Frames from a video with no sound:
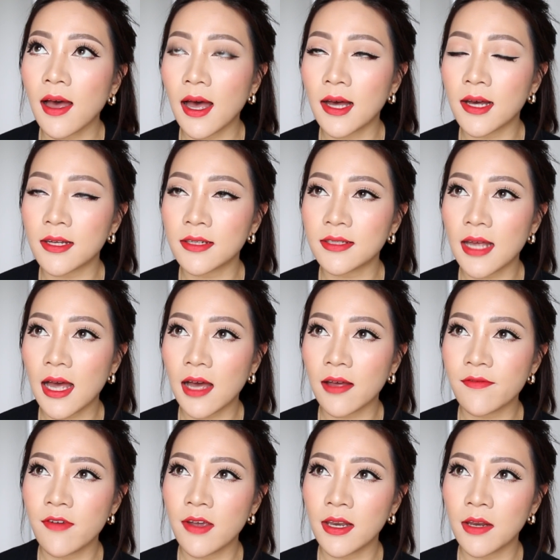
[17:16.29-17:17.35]
And
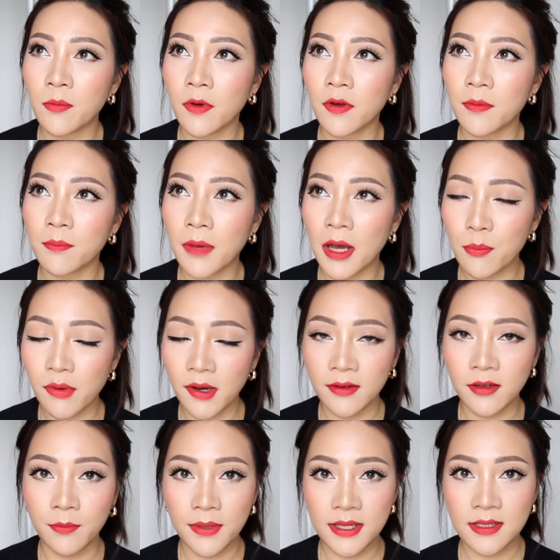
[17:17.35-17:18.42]
I really want my
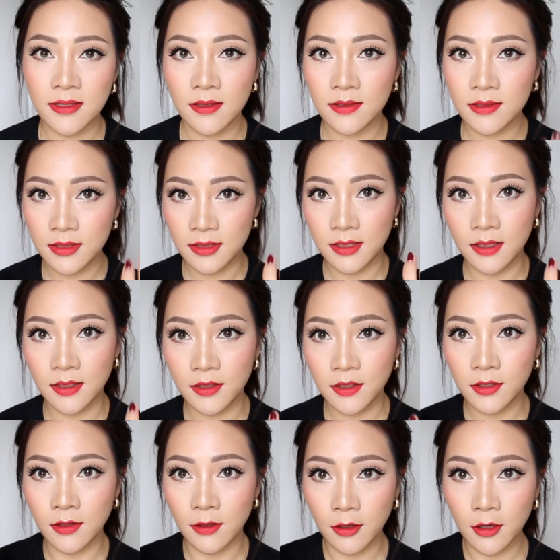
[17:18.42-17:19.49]
bridal business to,
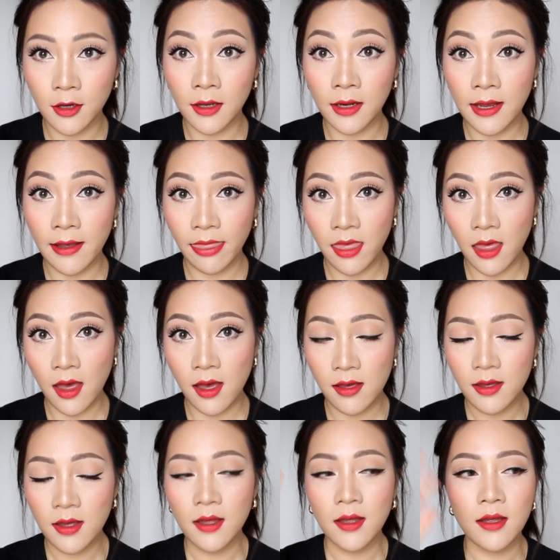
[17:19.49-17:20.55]
you know, go like that.
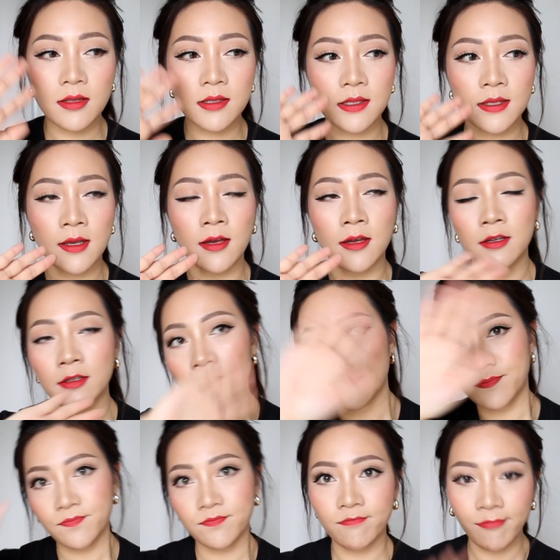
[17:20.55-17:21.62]
So
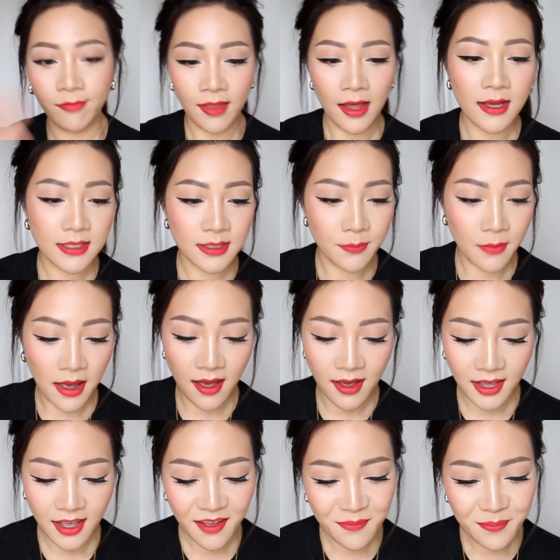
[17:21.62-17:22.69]
that's
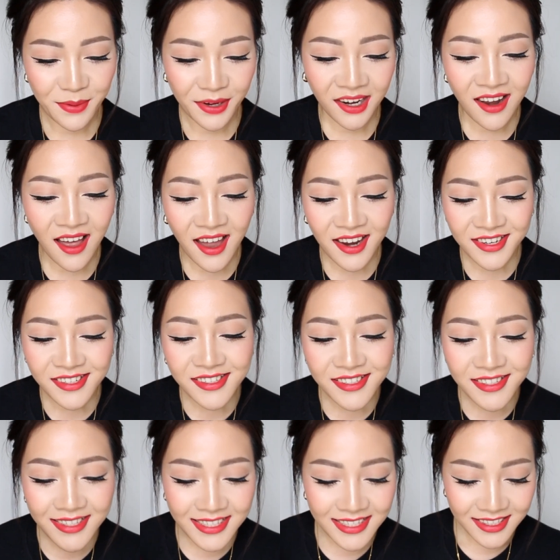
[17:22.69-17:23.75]
my
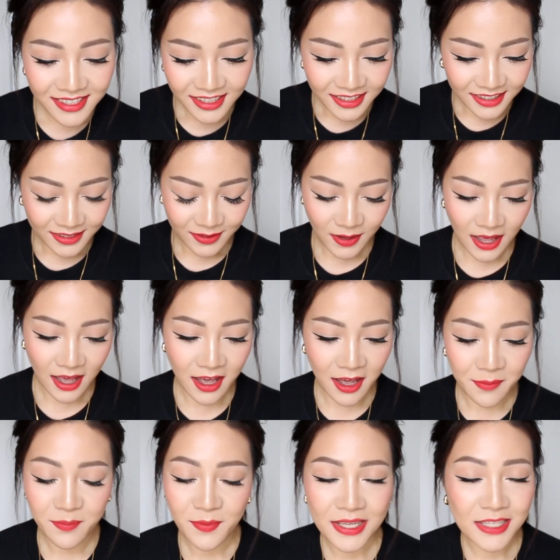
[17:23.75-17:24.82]
plans.
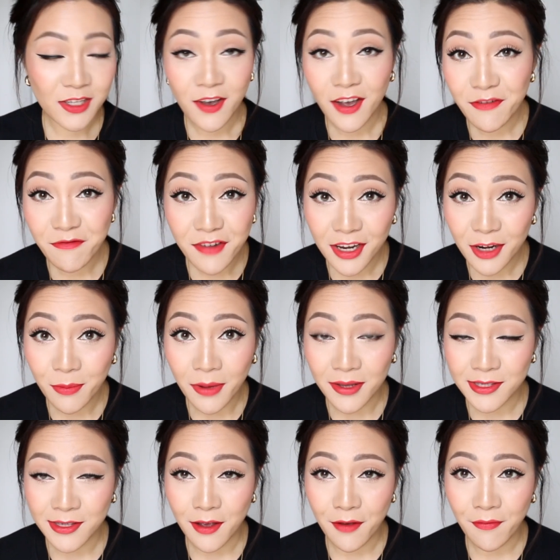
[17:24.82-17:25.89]
It's going really
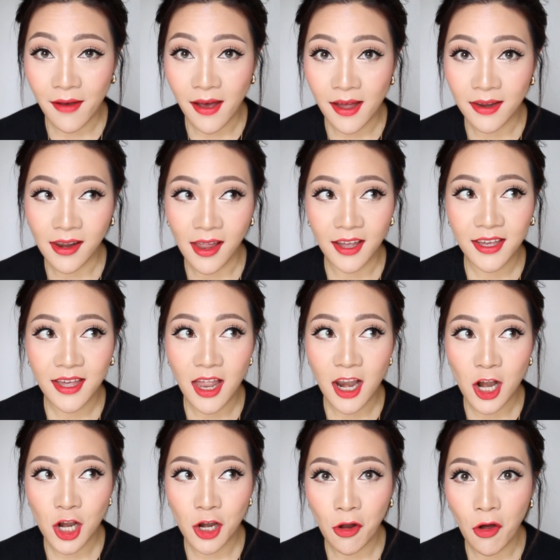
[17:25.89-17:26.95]
well so far, like
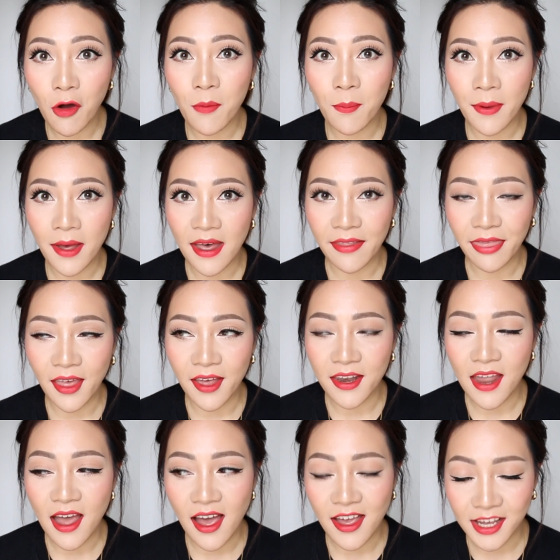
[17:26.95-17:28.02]
a lot better
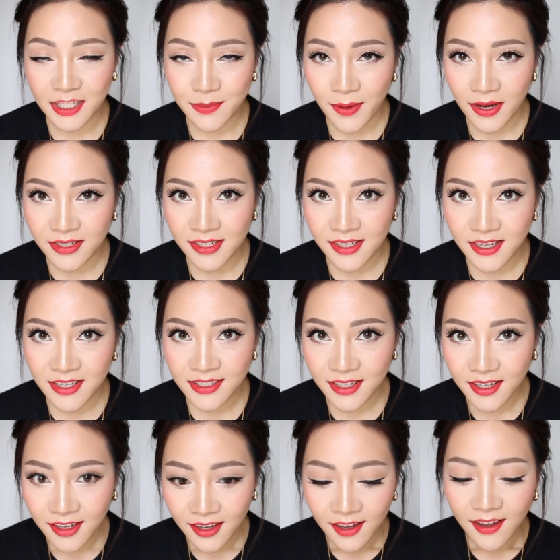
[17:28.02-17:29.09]
than I expected,
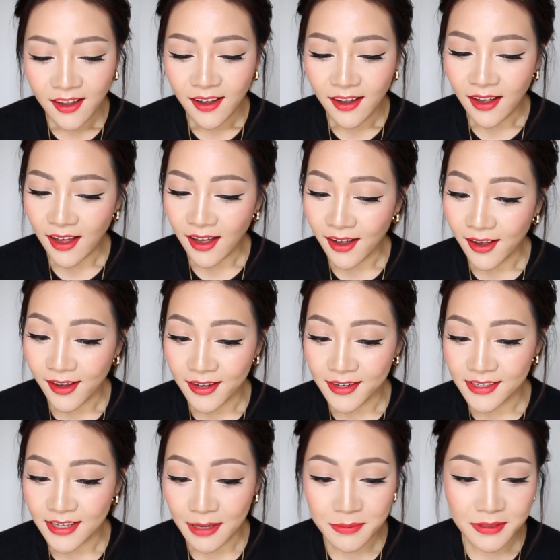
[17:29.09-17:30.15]

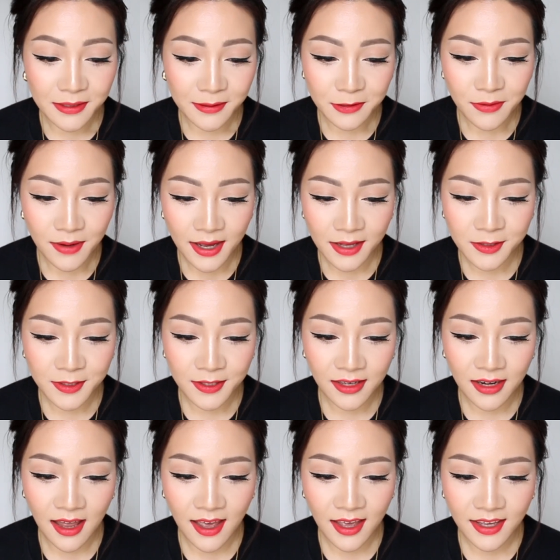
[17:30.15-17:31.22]
and I'm still trying
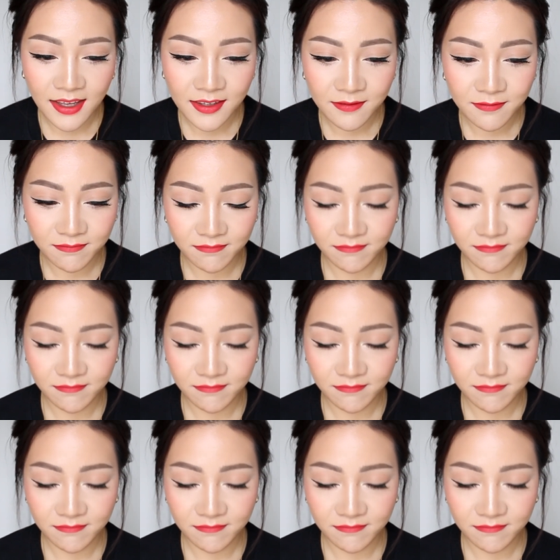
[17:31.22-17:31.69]
to, like,